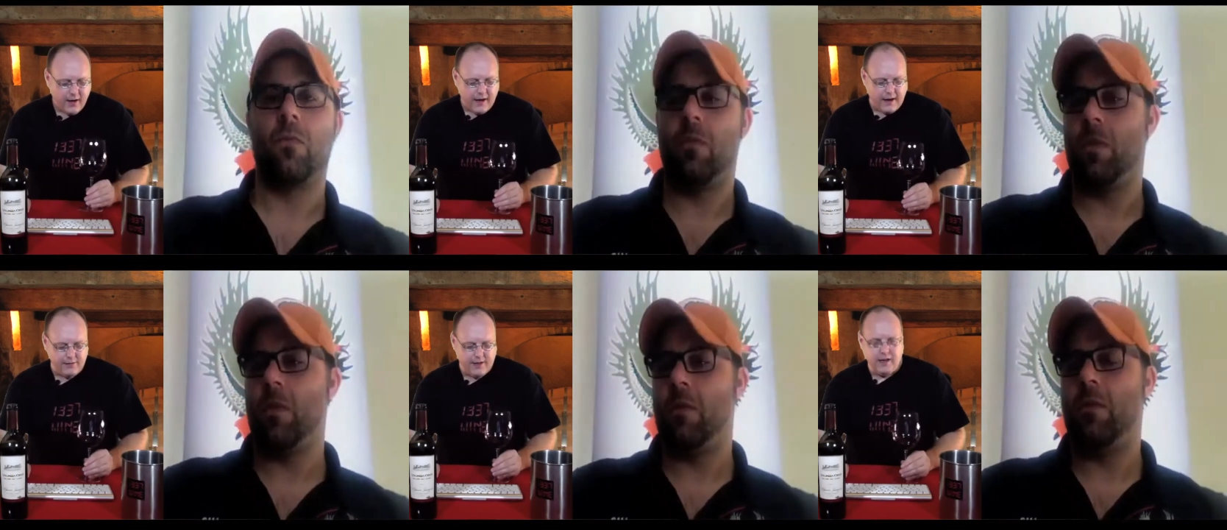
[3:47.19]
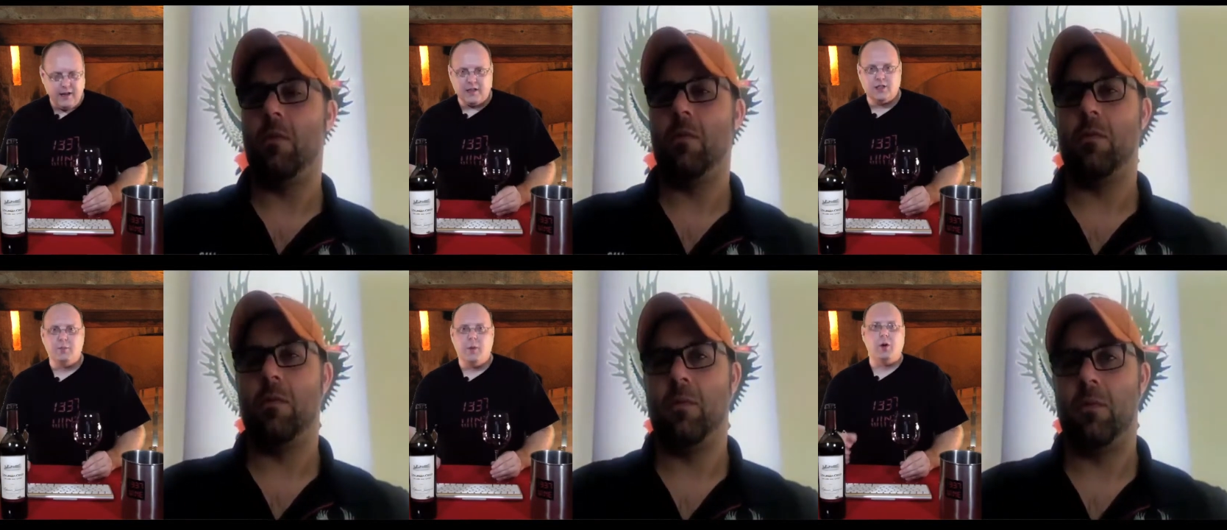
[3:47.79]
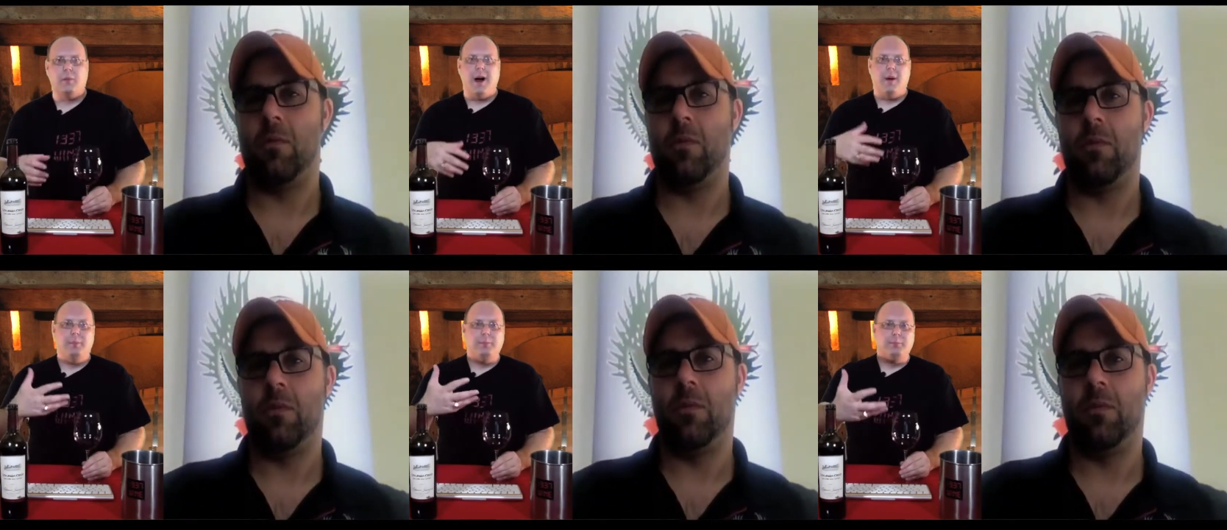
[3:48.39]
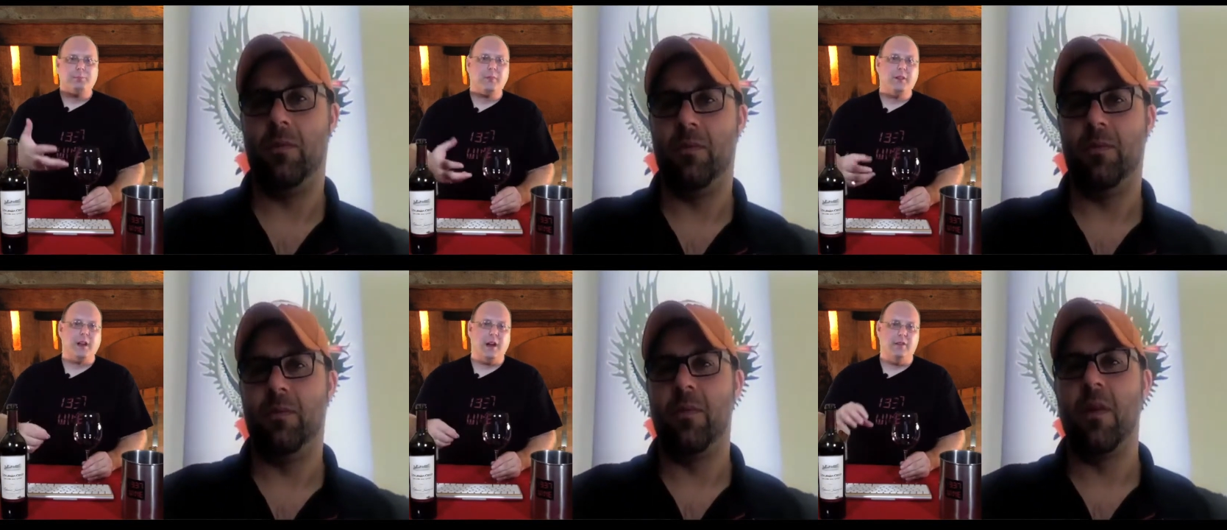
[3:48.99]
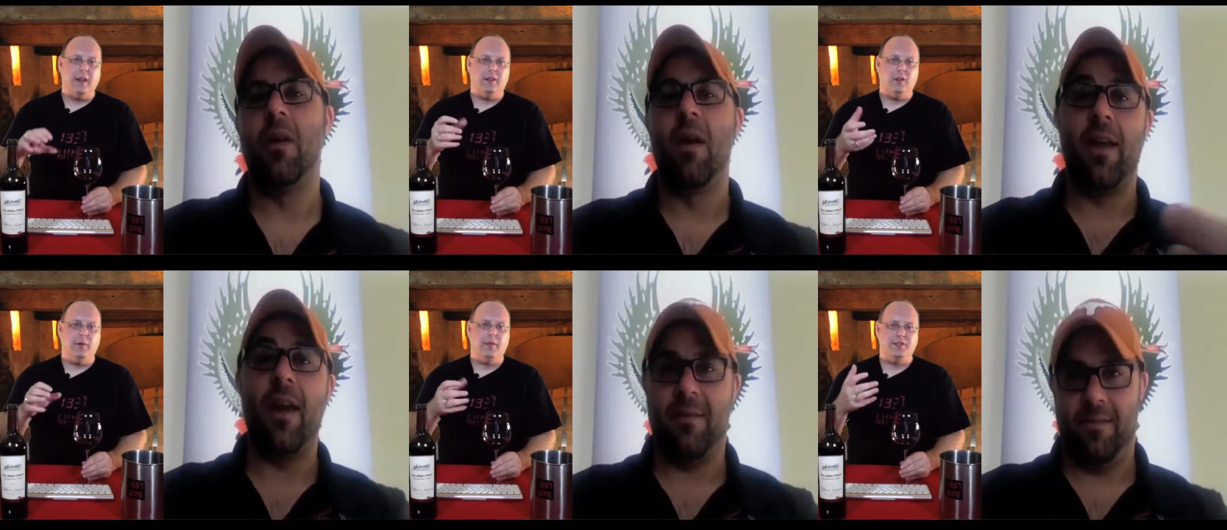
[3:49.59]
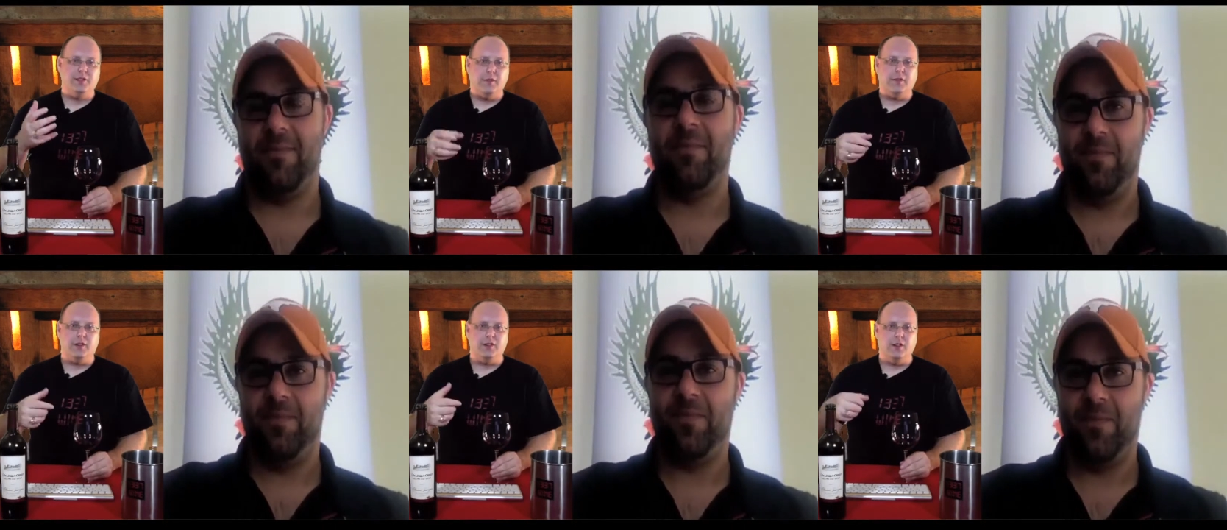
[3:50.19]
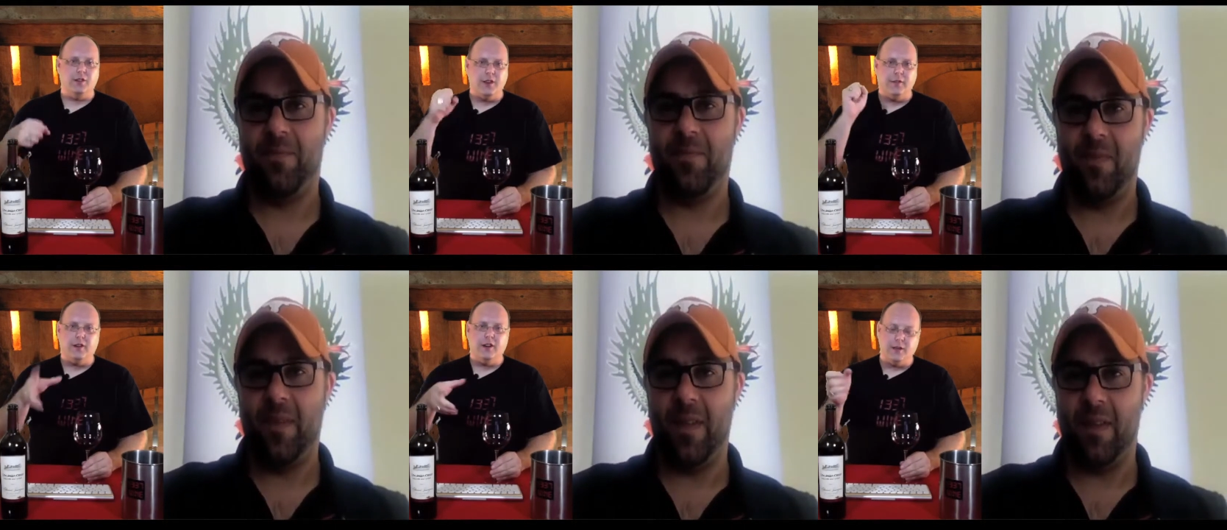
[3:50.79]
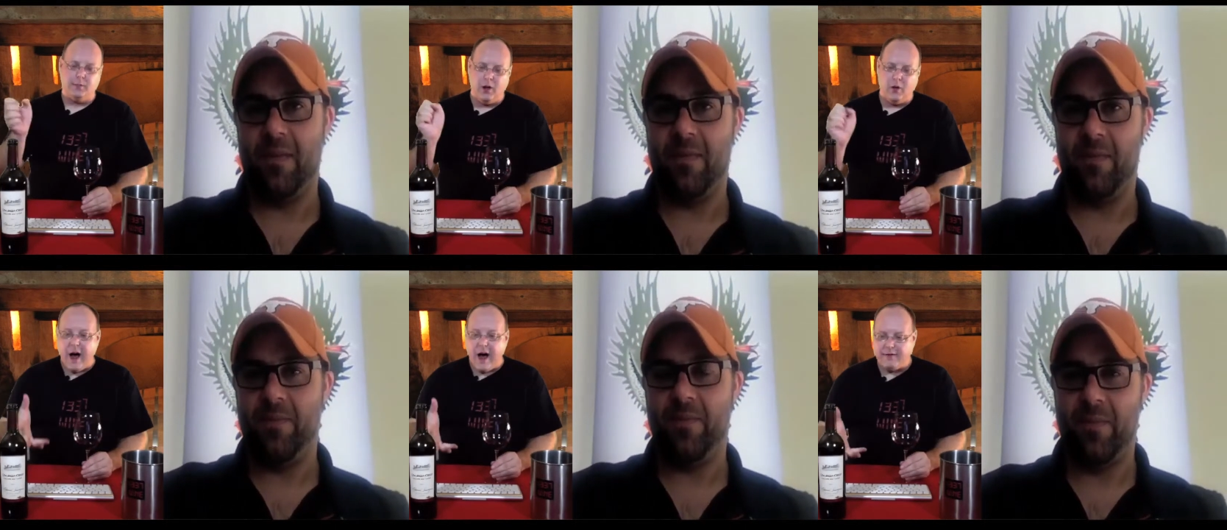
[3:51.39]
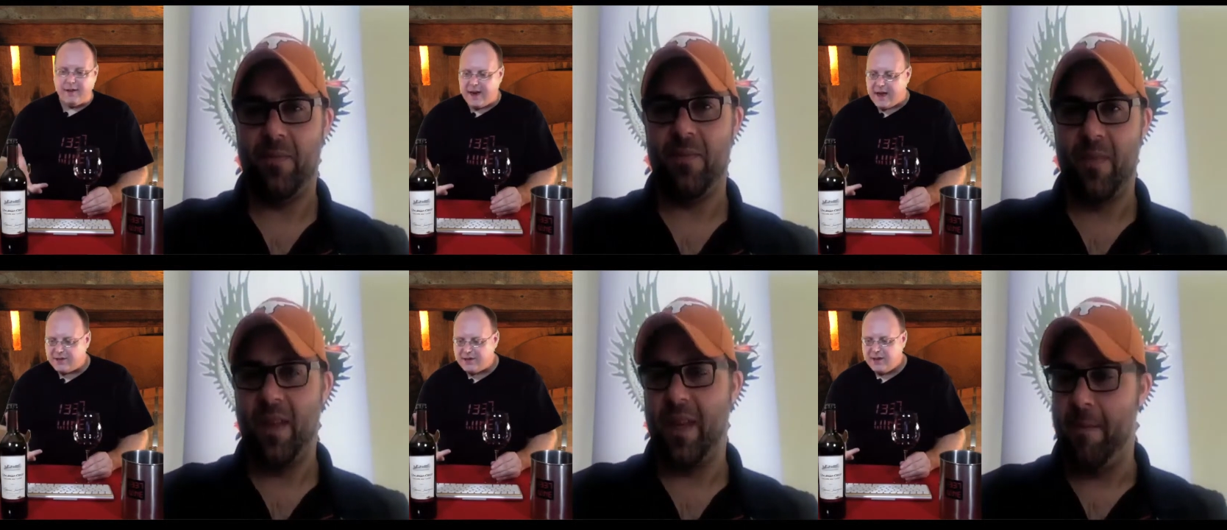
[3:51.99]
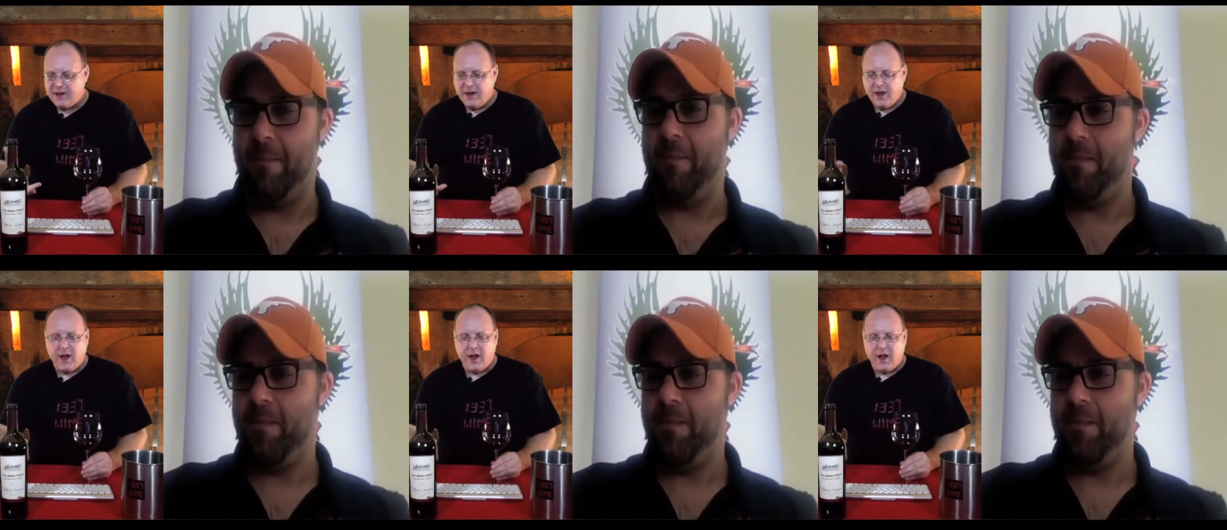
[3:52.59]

Speaker 1: I was getting that smoke bomb kind of that little bit of sulfur. So the sulfur needs to blow off, I guess. Yep.